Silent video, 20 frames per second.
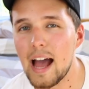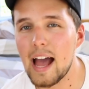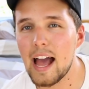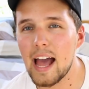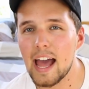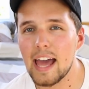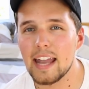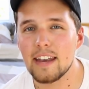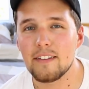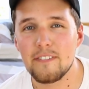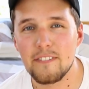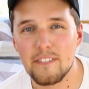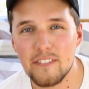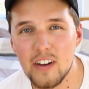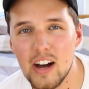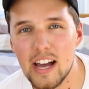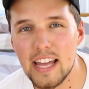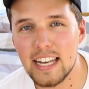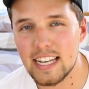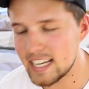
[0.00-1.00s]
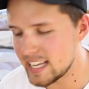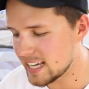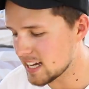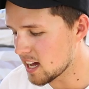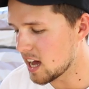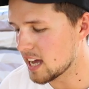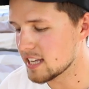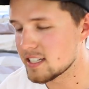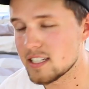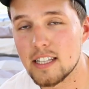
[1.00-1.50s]
And finally,
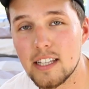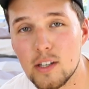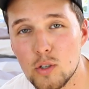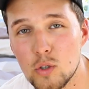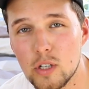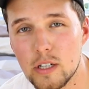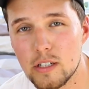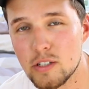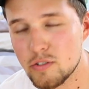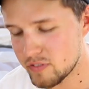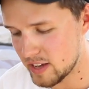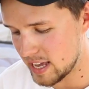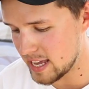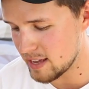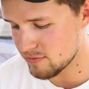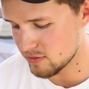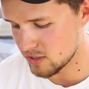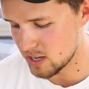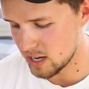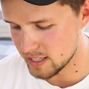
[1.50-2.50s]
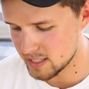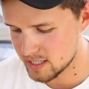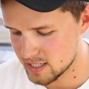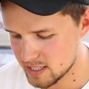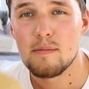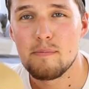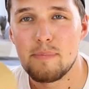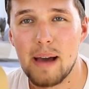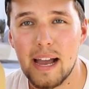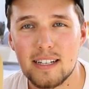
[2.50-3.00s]
guys, in the August
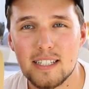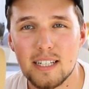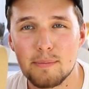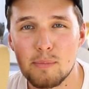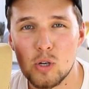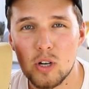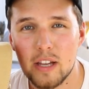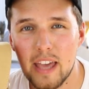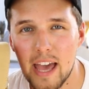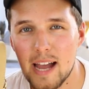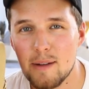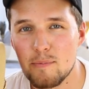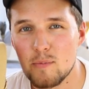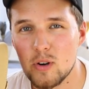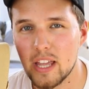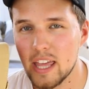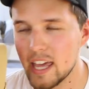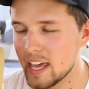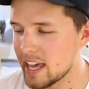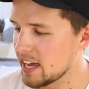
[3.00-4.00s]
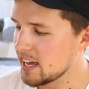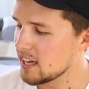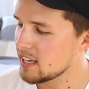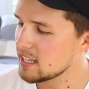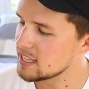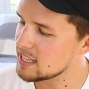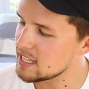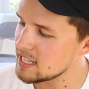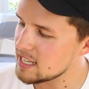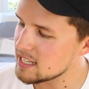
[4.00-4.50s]
favourites, back to more camera camera gear.
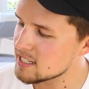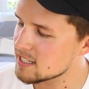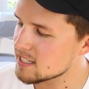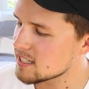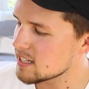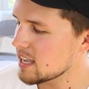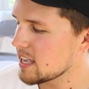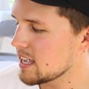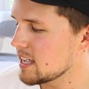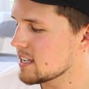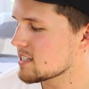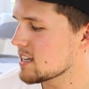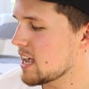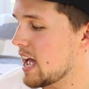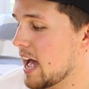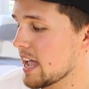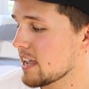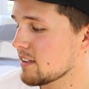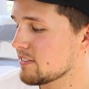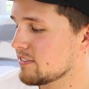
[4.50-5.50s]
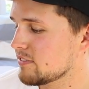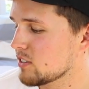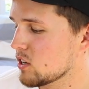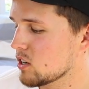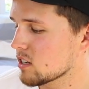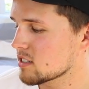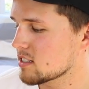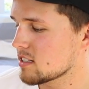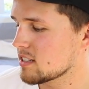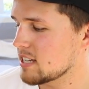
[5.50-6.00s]
This is a
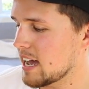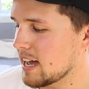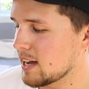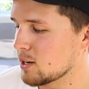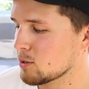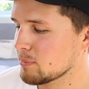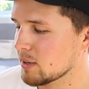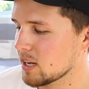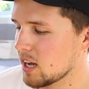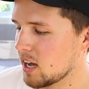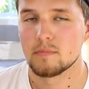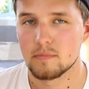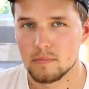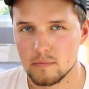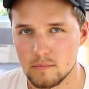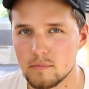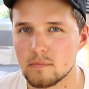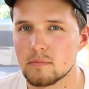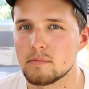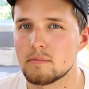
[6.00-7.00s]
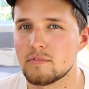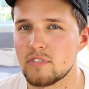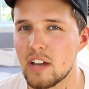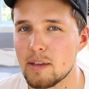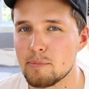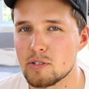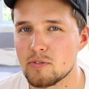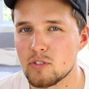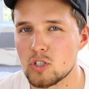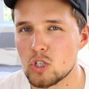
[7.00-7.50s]
Fox Talbot,
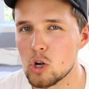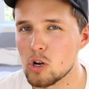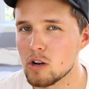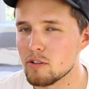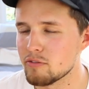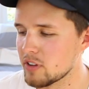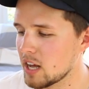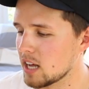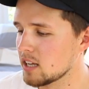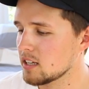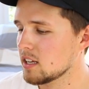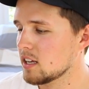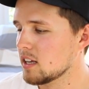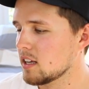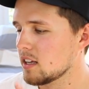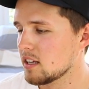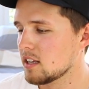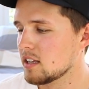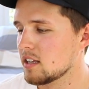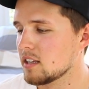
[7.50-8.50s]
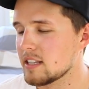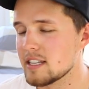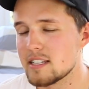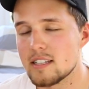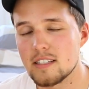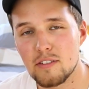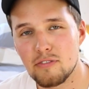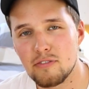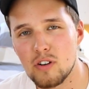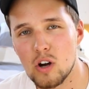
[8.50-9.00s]
famous photographer.
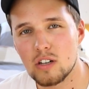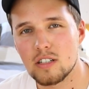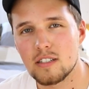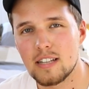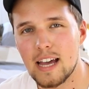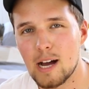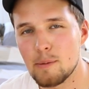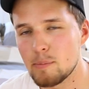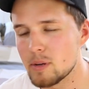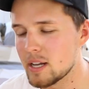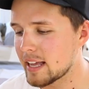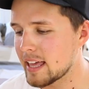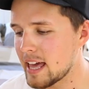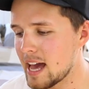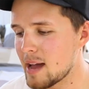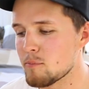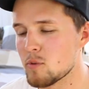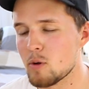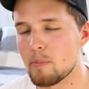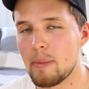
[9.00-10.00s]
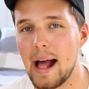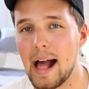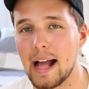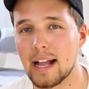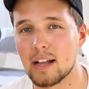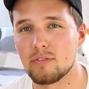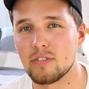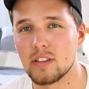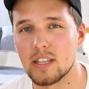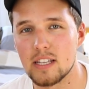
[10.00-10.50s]
This is a Fox Talbot camera
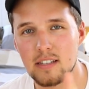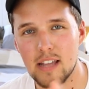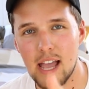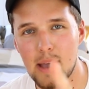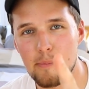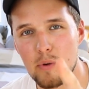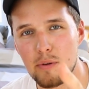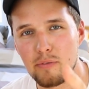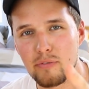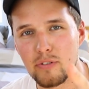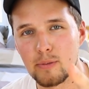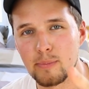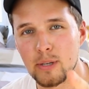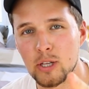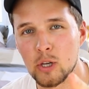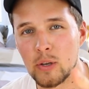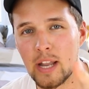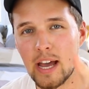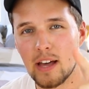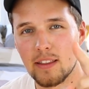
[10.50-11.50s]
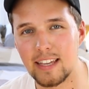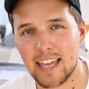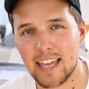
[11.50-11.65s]
bag for this camera I'm filming on now, the